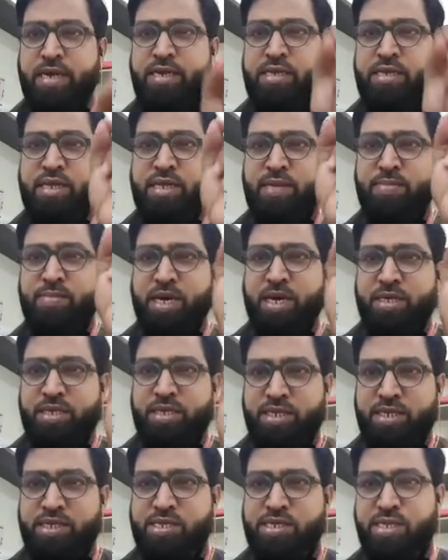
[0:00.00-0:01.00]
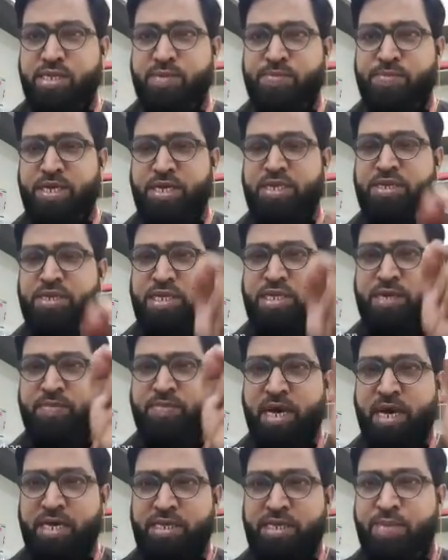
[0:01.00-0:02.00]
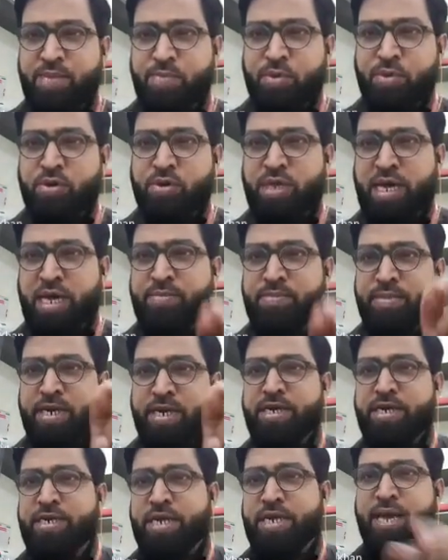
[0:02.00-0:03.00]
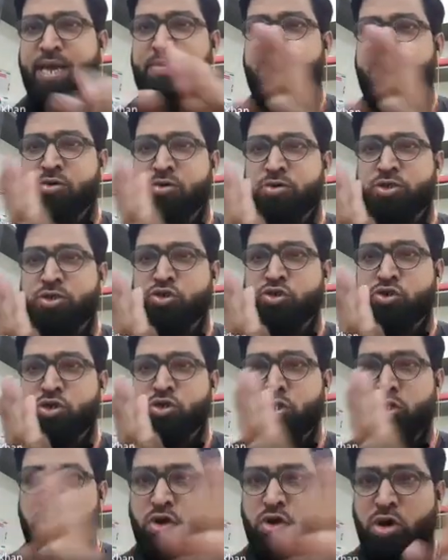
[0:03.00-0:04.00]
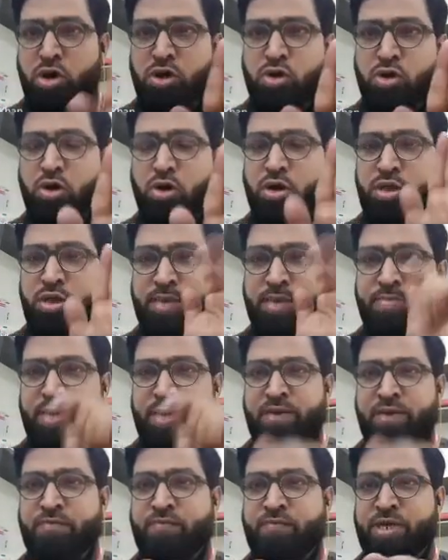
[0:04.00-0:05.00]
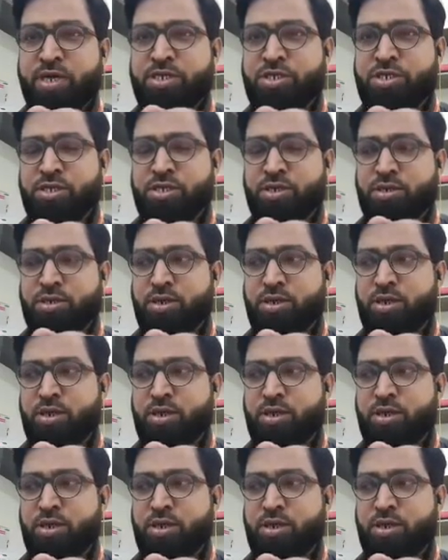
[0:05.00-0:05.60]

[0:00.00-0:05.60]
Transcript: in some other script, in some other program, that time you should not call the main function